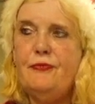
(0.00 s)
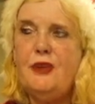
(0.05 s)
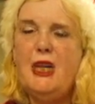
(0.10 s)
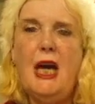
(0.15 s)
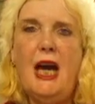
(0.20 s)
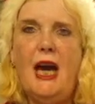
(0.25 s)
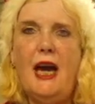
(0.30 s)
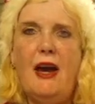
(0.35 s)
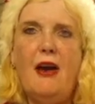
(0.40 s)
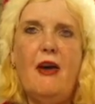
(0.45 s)

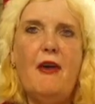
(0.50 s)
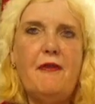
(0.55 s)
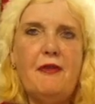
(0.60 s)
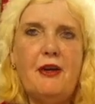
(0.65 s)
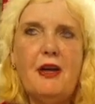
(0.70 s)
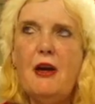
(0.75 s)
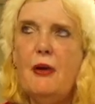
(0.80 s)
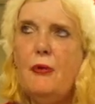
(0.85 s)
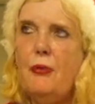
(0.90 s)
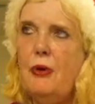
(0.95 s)
Yeah, I
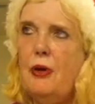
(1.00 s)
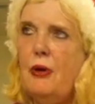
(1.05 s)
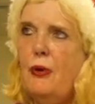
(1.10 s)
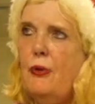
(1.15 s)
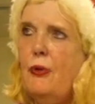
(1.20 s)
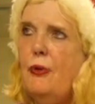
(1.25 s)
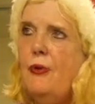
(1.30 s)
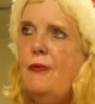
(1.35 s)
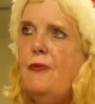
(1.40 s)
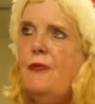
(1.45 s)
think I
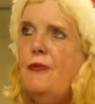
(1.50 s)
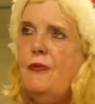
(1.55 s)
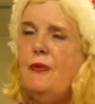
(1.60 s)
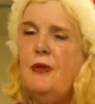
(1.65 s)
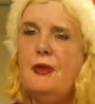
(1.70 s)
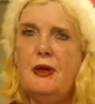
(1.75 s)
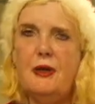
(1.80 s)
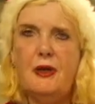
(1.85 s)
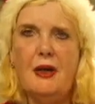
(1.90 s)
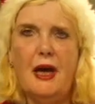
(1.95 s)
will.
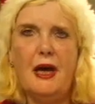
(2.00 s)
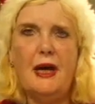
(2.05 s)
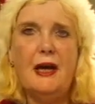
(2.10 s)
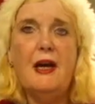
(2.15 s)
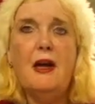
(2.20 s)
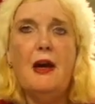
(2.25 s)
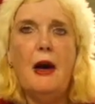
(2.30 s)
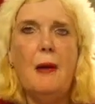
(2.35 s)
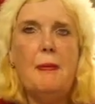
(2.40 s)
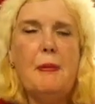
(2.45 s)
Okay,
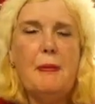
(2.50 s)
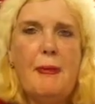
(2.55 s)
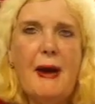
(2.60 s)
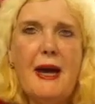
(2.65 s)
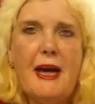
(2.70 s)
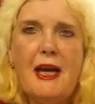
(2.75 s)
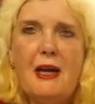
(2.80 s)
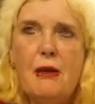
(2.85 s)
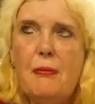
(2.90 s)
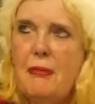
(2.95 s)
I'll be
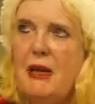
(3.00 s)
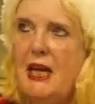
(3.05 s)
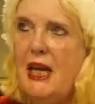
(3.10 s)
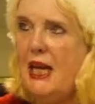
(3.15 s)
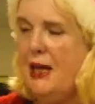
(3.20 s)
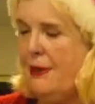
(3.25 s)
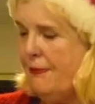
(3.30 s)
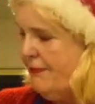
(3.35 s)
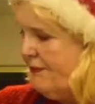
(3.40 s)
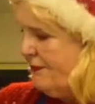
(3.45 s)
back in a
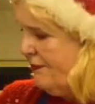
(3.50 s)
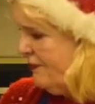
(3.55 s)
minute.